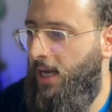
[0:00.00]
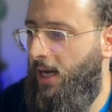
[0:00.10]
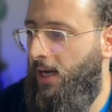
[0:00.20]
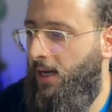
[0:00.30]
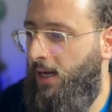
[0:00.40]

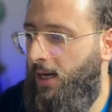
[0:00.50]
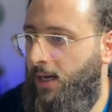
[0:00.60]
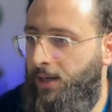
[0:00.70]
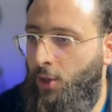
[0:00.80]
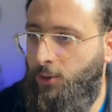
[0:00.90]

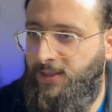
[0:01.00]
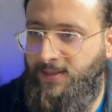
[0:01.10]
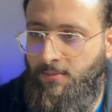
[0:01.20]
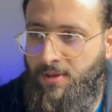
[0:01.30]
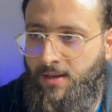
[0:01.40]
Notice
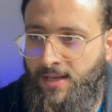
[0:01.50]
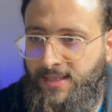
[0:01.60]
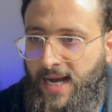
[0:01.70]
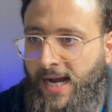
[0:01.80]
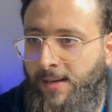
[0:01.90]
something that
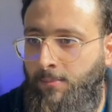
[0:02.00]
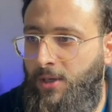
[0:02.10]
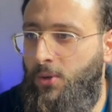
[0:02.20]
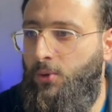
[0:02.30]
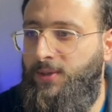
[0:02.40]
I'm
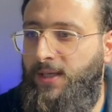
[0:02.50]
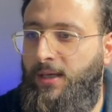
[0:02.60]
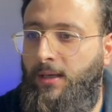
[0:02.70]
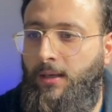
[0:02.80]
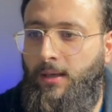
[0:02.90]
using